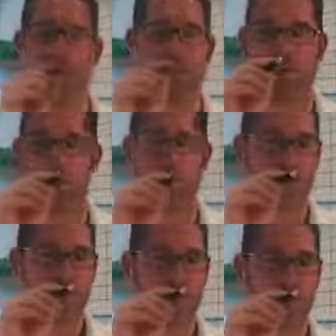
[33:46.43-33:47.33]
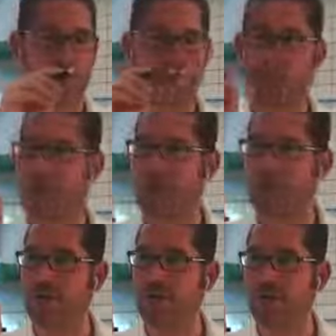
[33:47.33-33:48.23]
Ooh, free
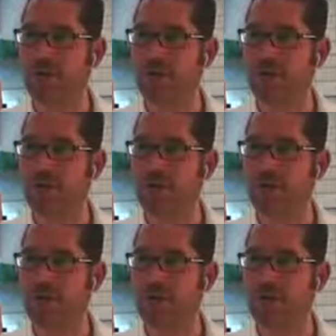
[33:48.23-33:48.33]
nachos.